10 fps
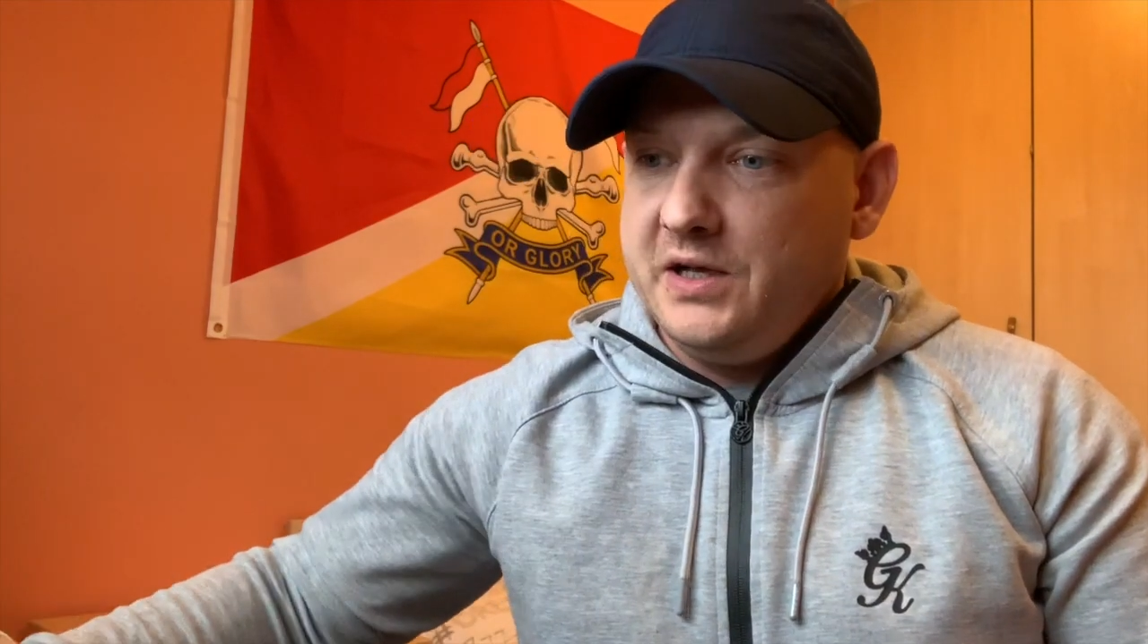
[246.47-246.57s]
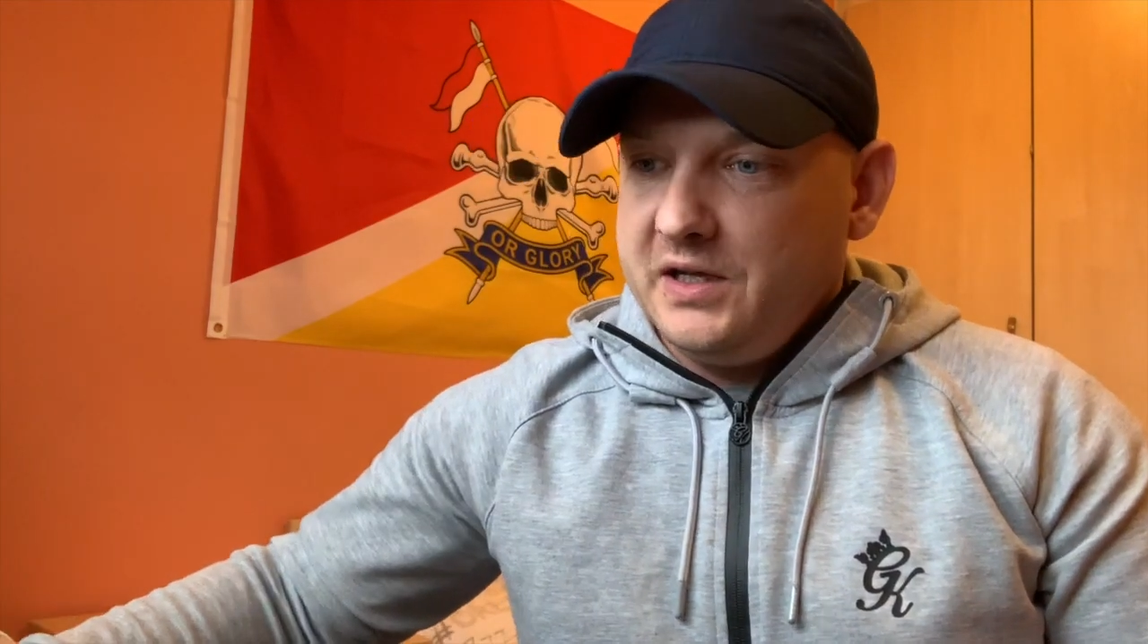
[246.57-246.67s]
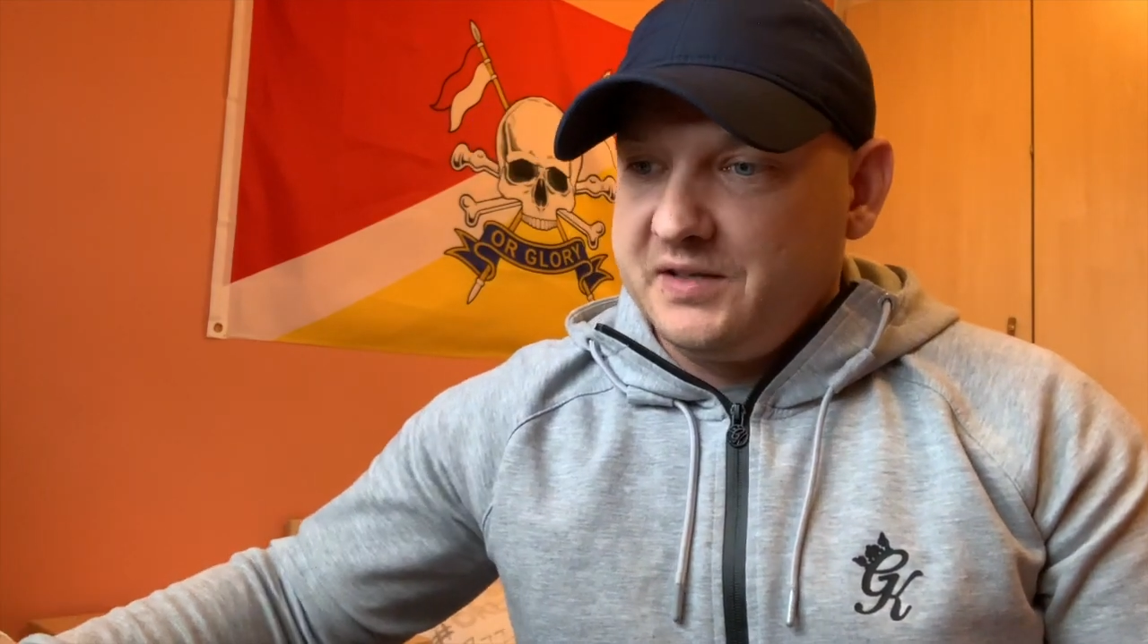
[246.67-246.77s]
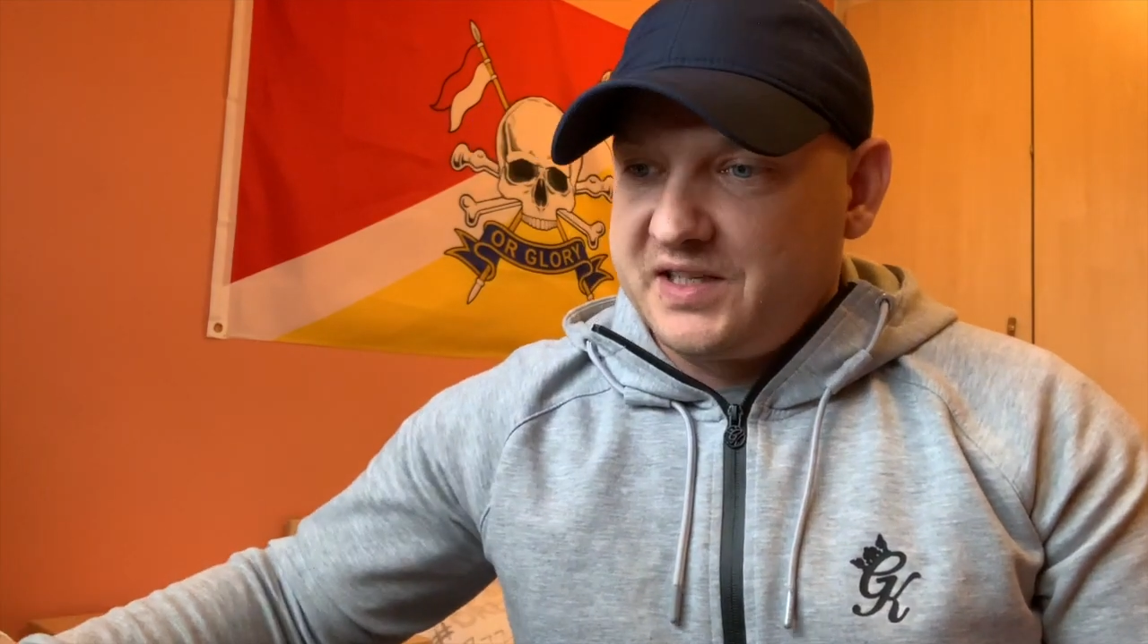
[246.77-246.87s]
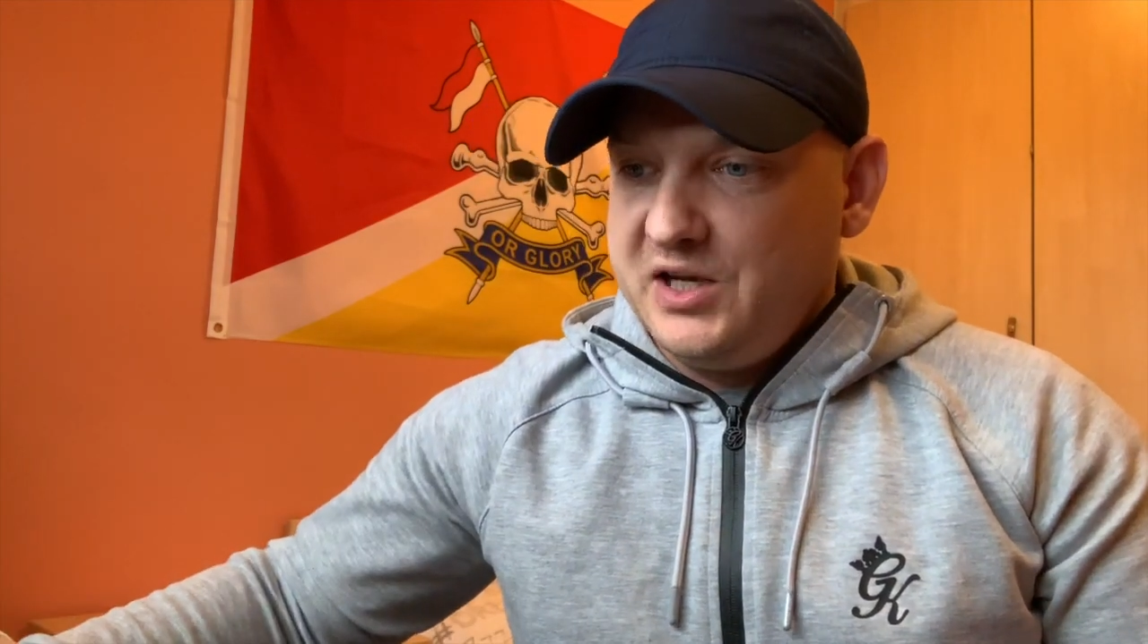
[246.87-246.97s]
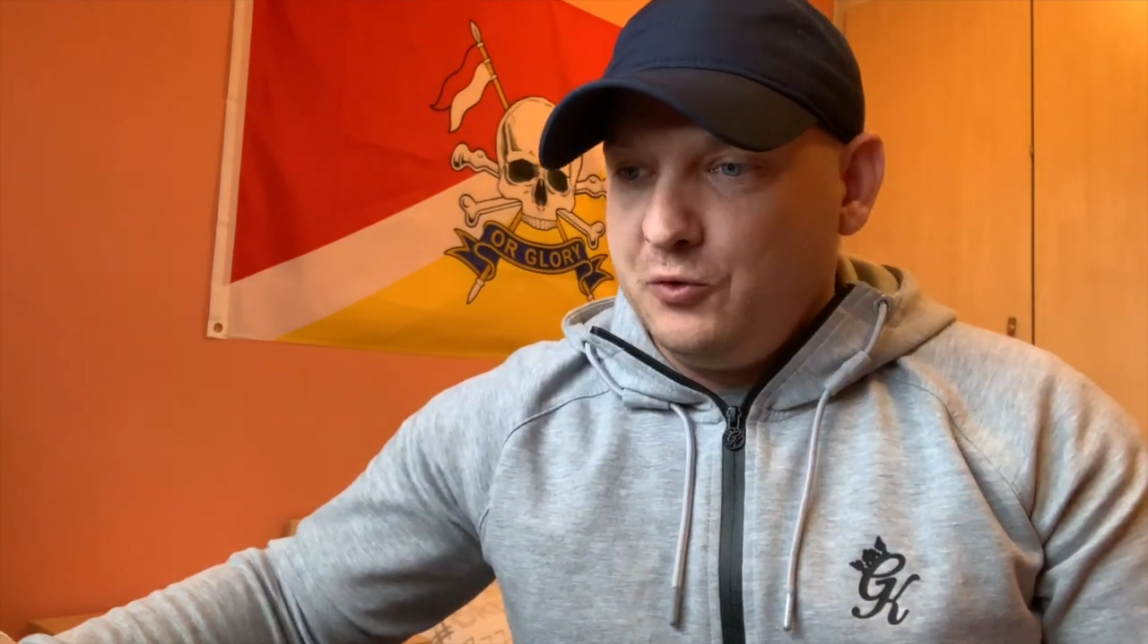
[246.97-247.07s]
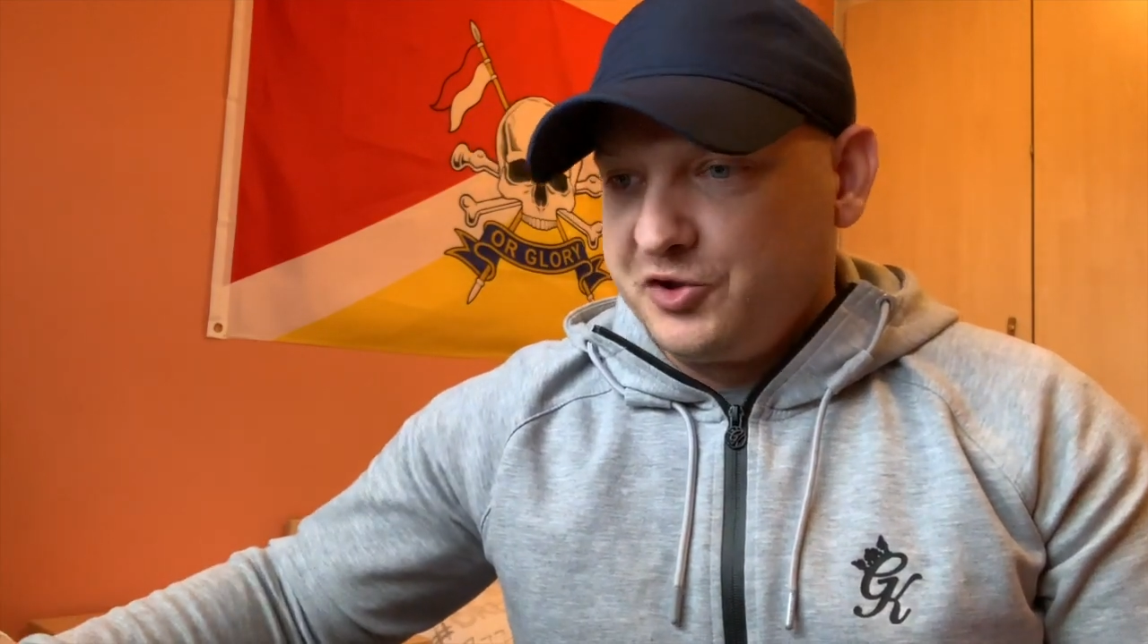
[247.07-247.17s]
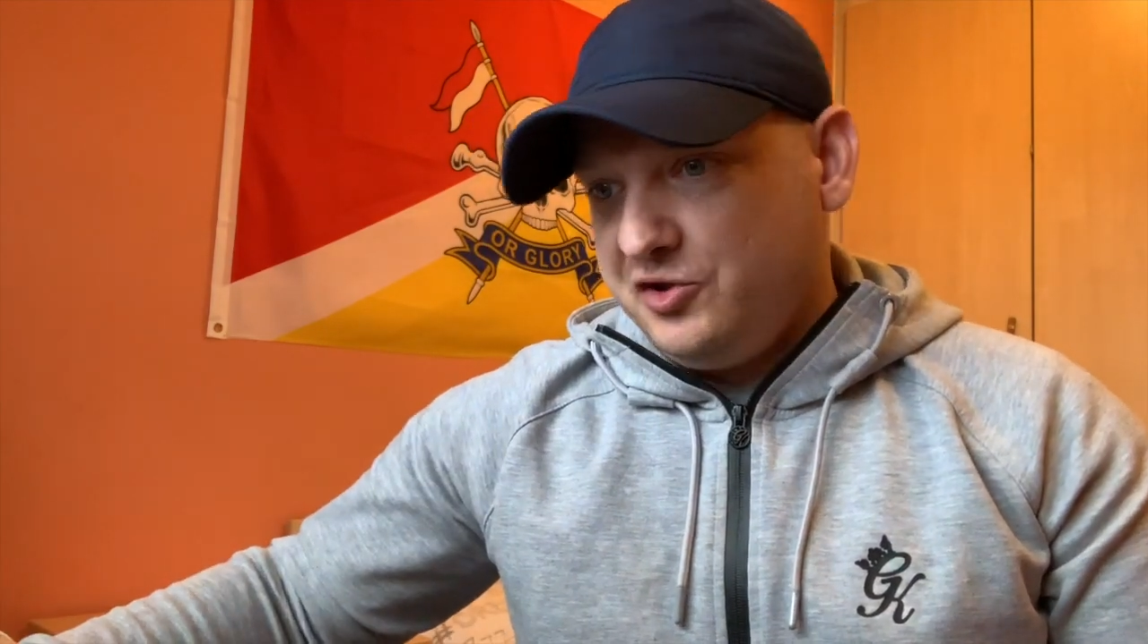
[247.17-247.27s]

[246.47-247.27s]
and see who's